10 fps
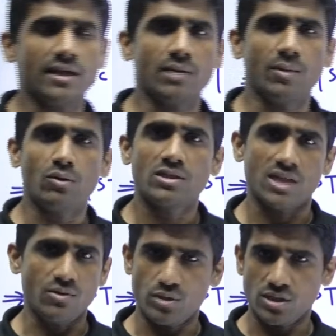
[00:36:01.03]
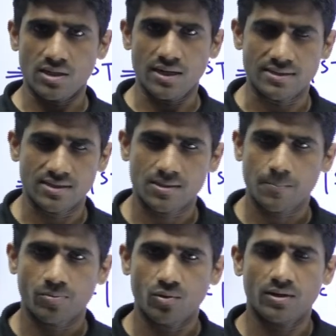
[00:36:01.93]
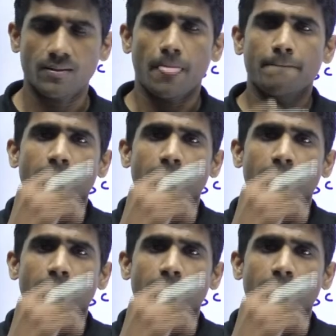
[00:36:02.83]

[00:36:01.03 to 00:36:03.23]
like manual scavenging classes. Okay,